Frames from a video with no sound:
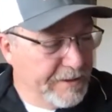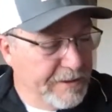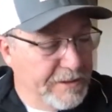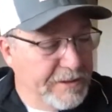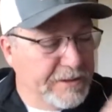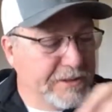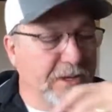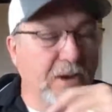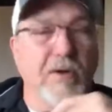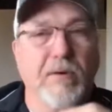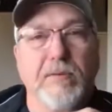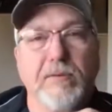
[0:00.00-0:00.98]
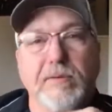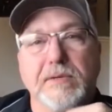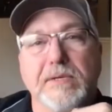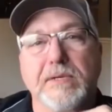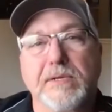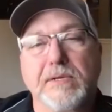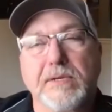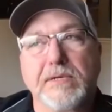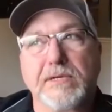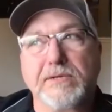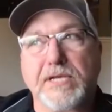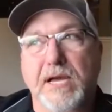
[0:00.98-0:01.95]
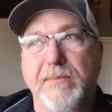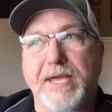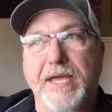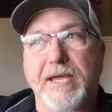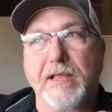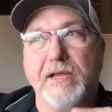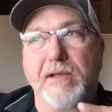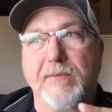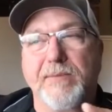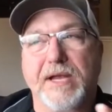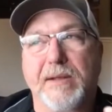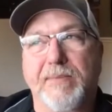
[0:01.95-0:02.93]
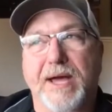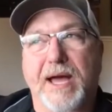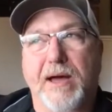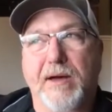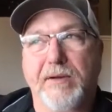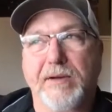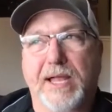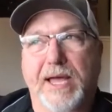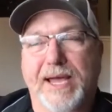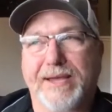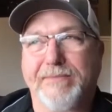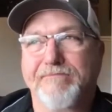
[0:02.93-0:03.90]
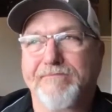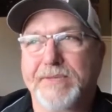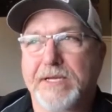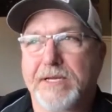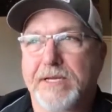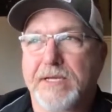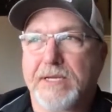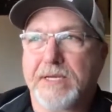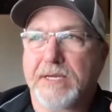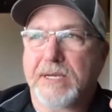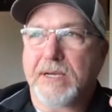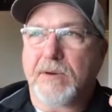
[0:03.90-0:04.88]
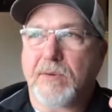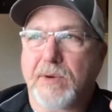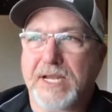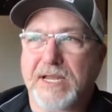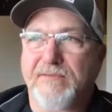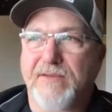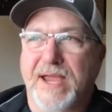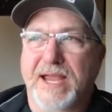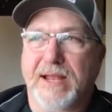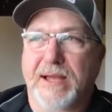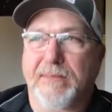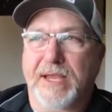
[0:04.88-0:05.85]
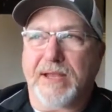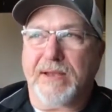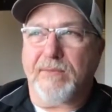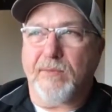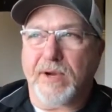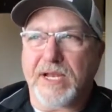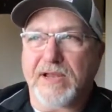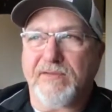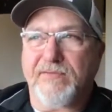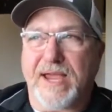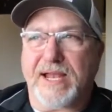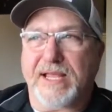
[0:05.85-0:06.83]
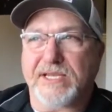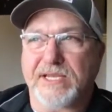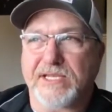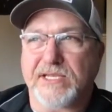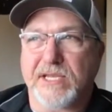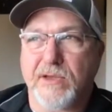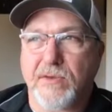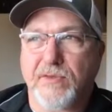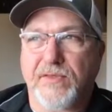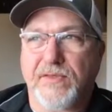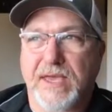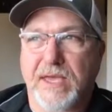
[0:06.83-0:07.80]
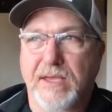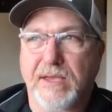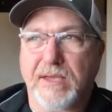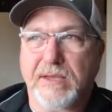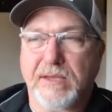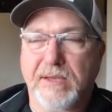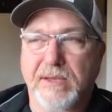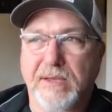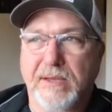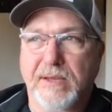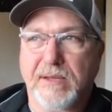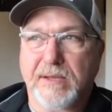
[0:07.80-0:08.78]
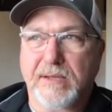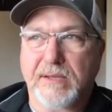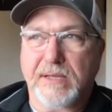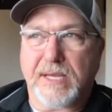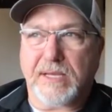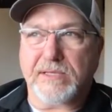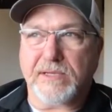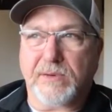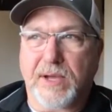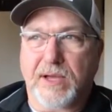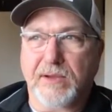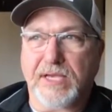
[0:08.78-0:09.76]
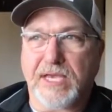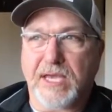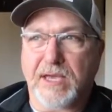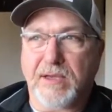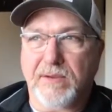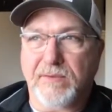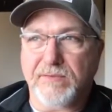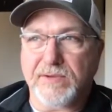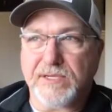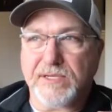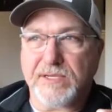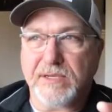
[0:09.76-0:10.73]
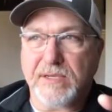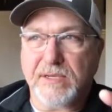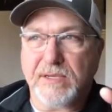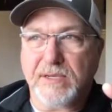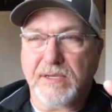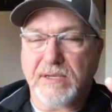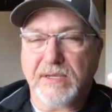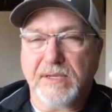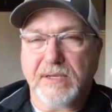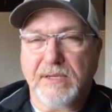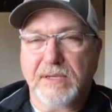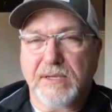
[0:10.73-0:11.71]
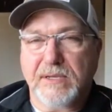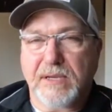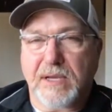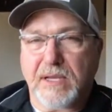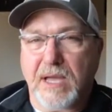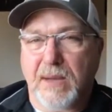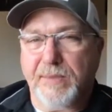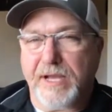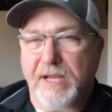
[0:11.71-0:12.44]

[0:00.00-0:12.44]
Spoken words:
so tell me a little bit about like what advantages do you think L2L gives a company